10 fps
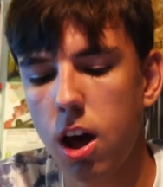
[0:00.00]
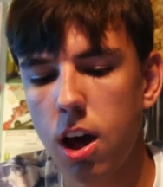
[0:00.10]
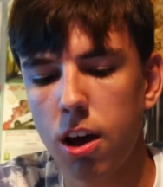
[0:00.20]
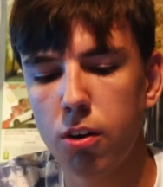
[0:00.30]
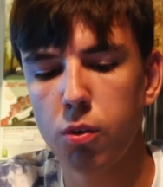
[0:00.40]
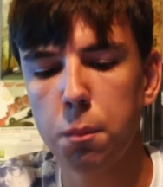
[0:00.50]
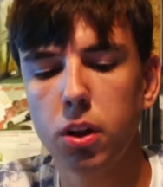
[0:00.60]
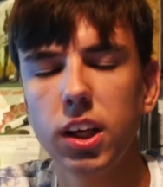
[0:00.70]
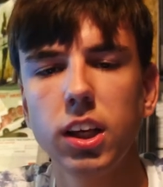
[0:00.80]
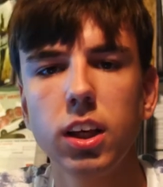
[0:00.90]
and we're
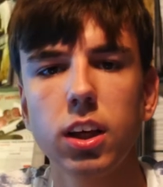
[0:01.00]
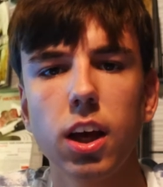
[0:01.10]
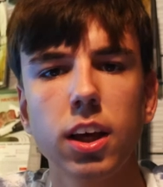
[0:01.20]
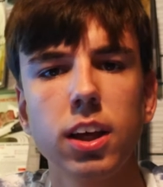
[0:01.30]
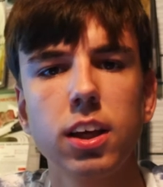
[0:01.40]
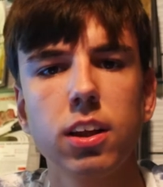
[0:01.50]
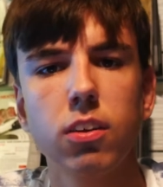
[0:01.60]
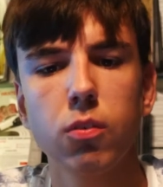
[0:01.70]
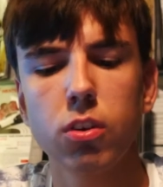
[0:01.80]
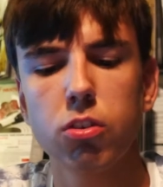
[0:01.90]
playing a,
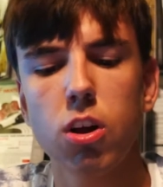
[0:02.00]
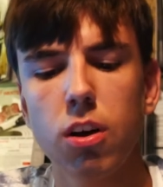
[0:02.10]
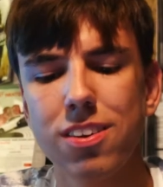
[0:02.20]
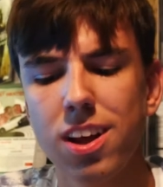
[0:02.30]
well it's not